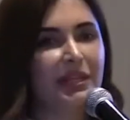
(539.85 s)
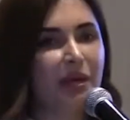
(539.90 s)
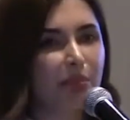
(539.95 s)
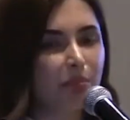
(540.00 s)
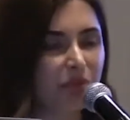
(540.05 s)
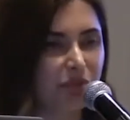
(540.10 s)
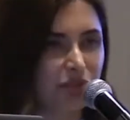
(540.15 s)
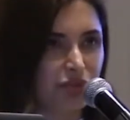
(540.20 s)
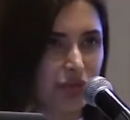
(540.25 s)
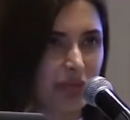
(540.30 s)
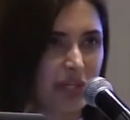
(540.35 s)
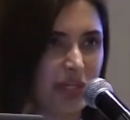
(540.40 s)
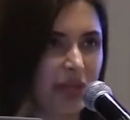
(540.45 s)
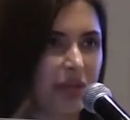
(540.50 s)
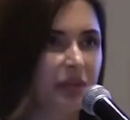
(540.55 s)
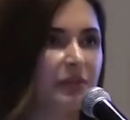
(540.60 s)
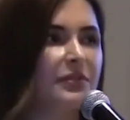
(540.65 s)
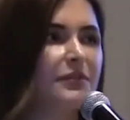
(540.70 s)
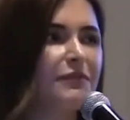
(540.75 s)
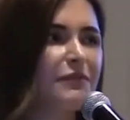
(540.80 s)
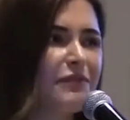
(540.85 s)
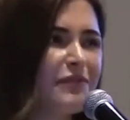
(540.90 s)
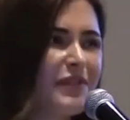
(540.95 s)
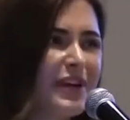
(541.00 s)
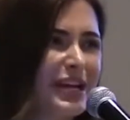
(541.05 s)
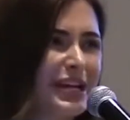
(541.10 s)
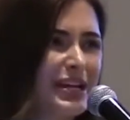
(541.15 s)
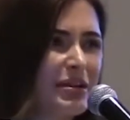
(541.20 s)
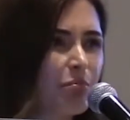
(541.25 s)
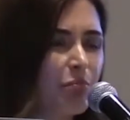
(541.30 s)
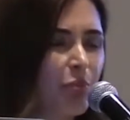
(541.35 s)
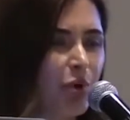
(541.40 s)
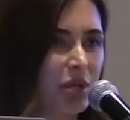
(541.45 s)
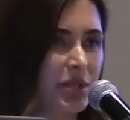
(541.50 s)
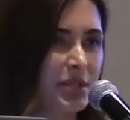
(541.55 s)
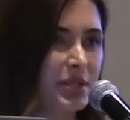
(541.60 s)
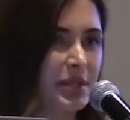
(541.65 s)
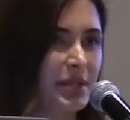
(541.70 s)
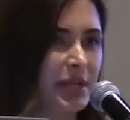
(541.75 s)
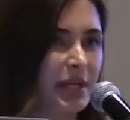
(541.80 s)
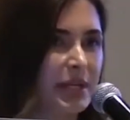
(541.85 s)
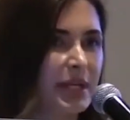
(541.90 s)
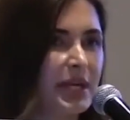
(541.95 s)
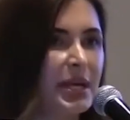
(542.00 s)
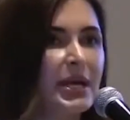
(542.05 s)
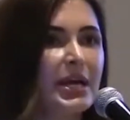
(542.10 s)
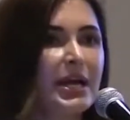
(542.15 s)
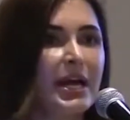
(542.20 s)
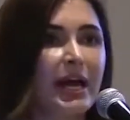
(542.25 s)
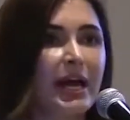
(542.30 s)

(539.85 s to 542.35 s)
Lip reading: Number 3, the very important thing,